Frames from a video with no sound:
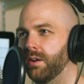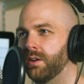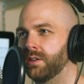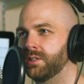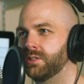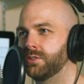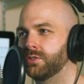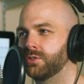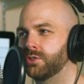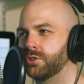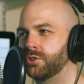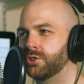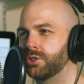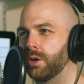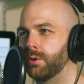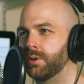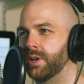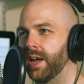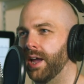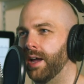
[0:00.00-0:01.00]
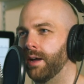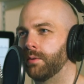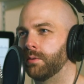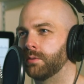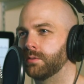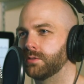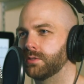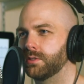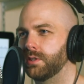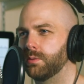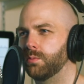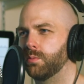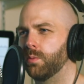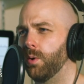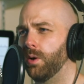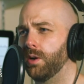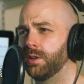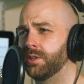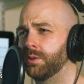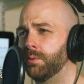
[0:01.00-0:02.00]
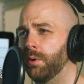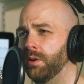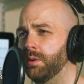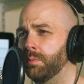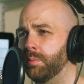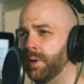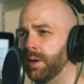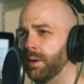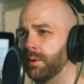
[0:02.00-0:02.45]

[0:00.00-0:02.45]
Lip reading: oh, you just choke it out. It's like, what are you on about?